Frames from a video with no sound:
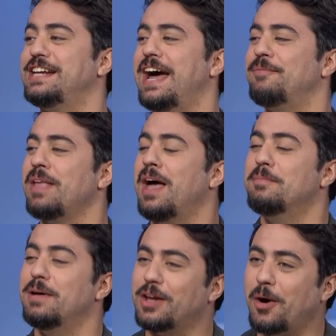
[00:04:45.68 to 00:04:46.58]
yet,
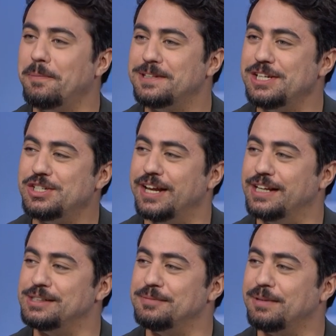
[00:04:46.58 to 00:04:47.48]
but the competition
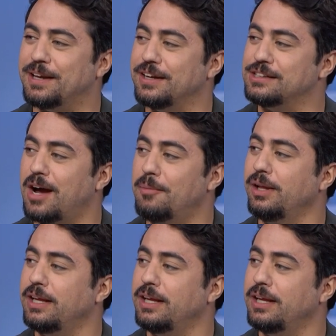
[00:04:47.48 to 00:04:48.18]
is, because I'm really